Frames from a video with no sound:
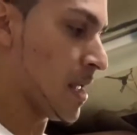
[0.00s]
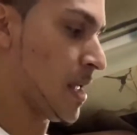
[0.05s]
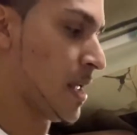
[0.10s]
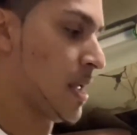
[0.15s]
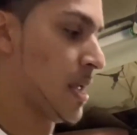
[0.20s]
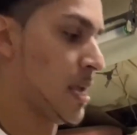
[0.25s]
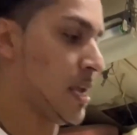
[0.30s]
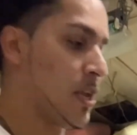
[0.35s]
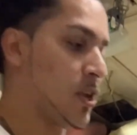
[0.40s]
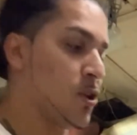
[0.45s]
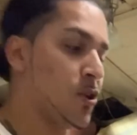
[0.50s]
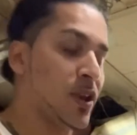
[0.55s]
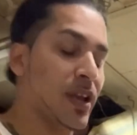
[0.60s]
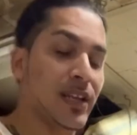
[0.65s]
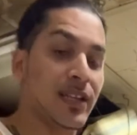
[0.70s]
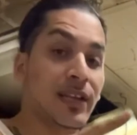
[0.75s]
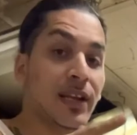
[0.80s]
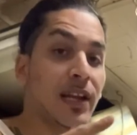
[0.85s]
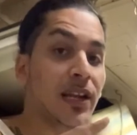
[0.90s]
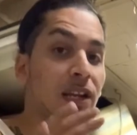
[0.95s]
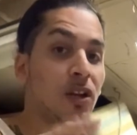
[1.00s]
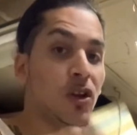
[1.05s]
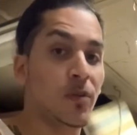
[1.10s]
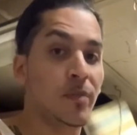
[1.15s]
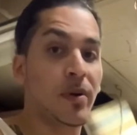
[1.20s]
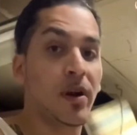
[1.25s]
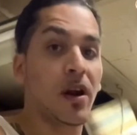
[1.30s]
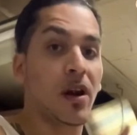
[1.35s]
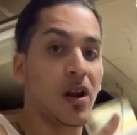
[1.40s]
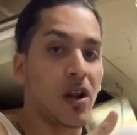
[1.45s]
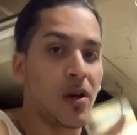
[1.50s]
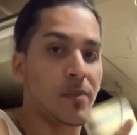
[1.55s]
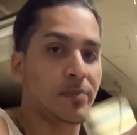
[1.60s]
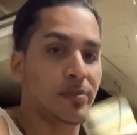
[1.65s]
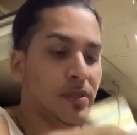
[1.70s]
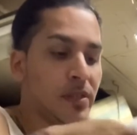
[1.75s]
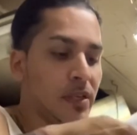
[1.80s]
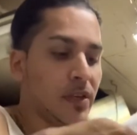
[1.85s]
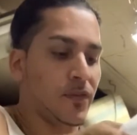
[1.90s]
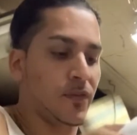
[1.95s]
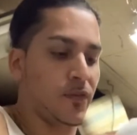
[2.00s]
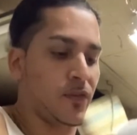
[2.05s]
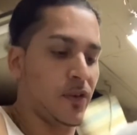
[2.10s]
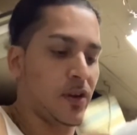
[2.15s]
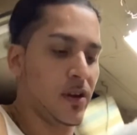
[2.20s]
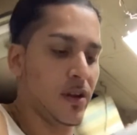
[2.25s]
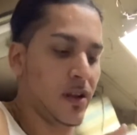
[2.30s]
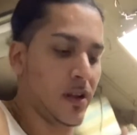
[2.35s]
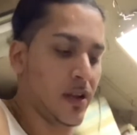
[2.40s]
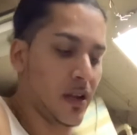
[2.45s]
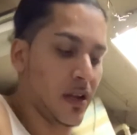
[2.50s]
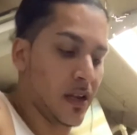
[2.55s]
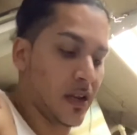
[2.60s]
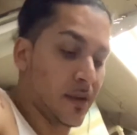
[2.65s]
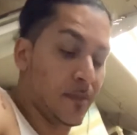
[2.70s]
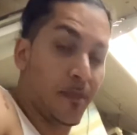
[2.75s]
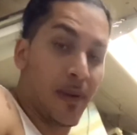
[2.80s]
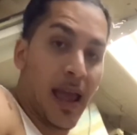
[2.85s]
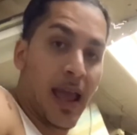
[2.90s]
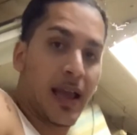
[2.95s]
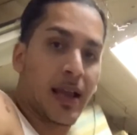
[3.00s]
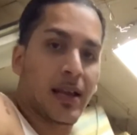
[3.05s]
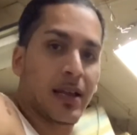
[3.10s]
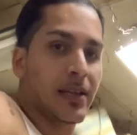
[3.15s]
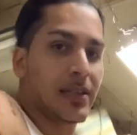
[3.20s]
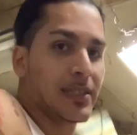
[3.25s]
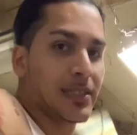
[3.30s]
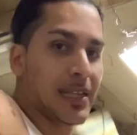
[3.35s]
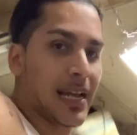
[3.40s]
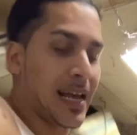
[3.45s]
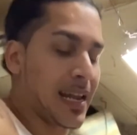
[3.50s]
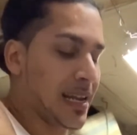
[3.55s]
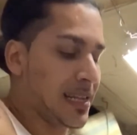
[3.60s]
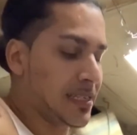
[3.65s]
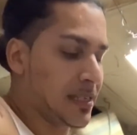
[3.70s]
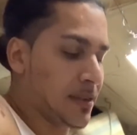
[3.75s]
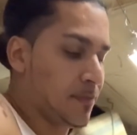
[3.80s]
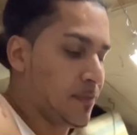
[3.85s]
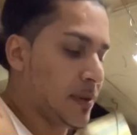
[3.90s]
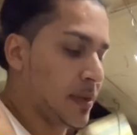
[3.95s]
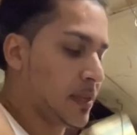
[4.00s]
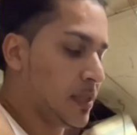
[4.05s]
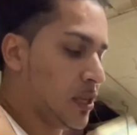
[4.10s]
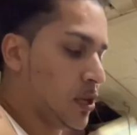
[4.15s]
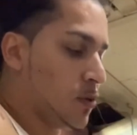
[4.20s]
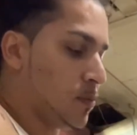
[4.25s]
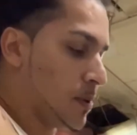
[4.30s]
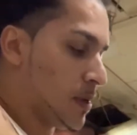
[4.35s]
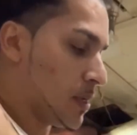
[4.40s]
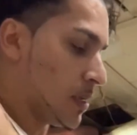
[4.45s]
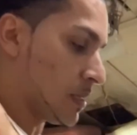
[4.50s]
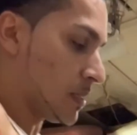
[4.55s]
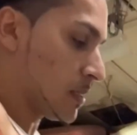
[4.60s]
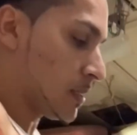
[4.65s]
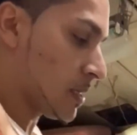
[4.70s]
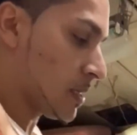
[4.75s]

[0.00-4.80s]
and you get a little bit of lumps in the front and in the back, it's not as a big deal because